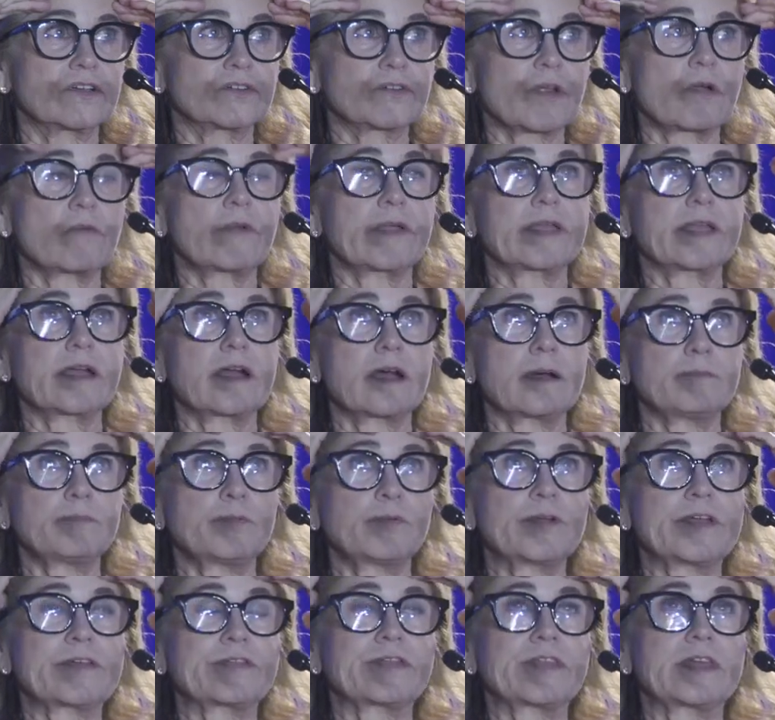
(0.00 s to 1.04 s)
growing up
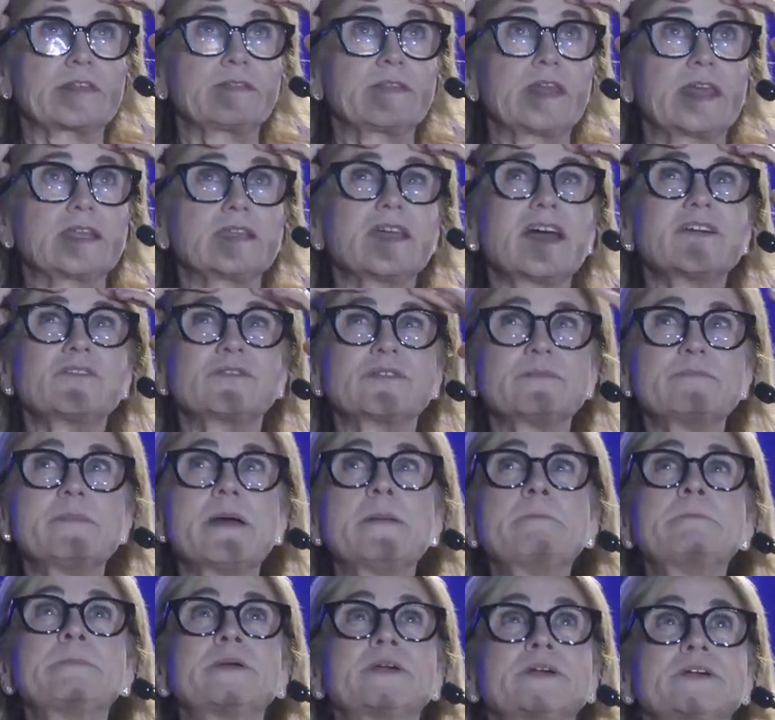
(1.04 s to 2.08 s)
with. And then I
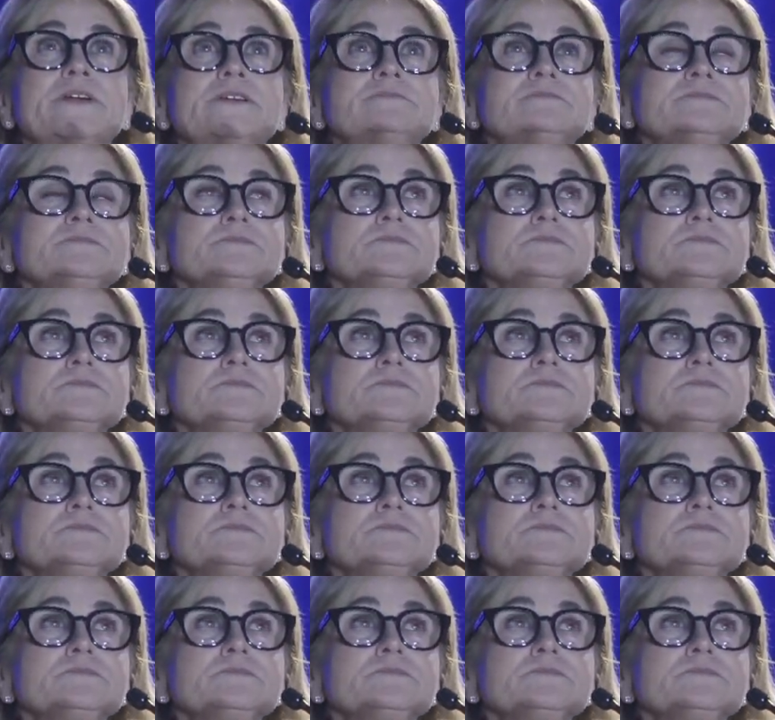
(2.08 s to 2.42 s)
remember